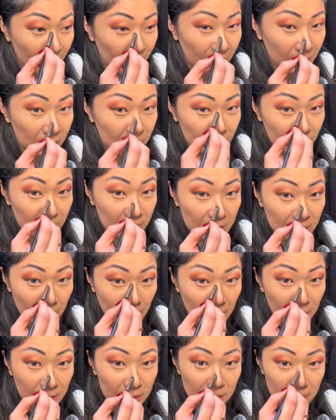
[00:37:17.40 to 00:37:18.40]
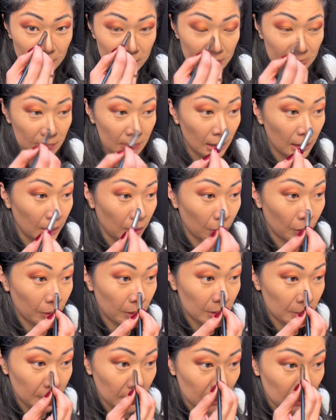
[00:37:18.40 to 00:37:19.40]
and she would say,
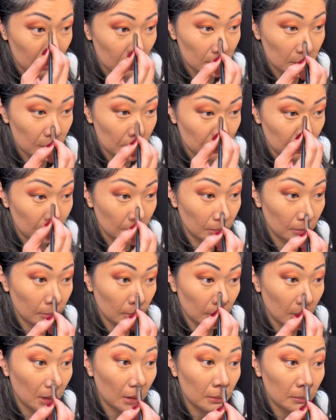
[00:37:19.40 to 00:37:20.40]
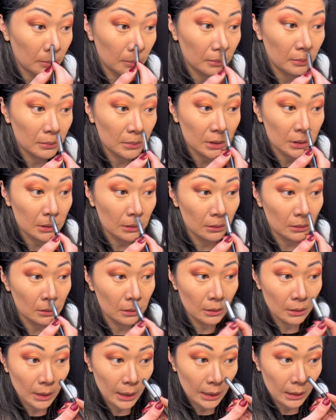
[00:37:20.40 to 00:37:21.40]
encourage me to, Mom, just
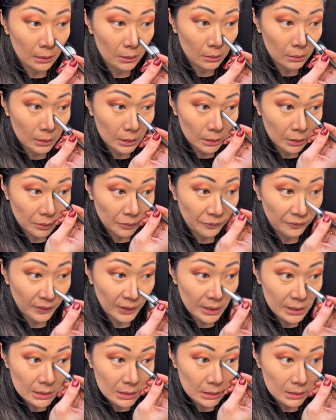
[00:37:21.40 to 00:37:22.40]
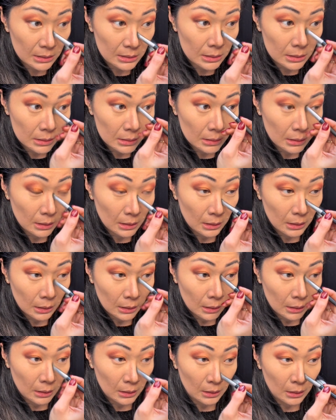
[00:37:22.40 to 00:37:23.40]
like look at their faces.
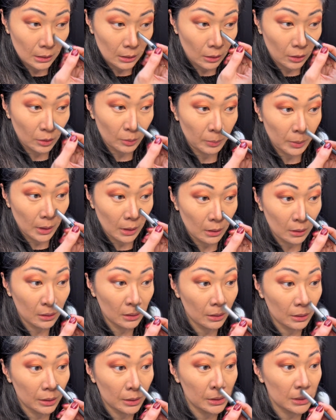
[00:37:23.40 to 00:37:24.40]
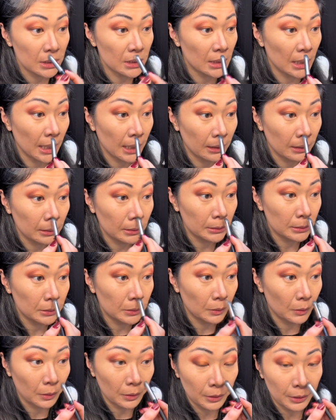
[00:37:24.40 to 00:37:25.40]
Look beyond their scales
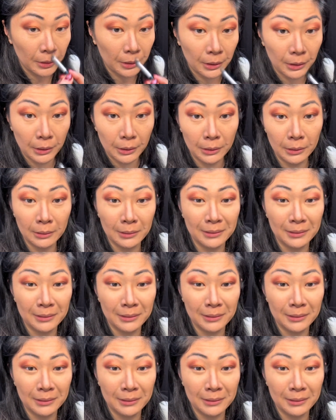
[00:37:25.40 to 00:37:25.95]
or their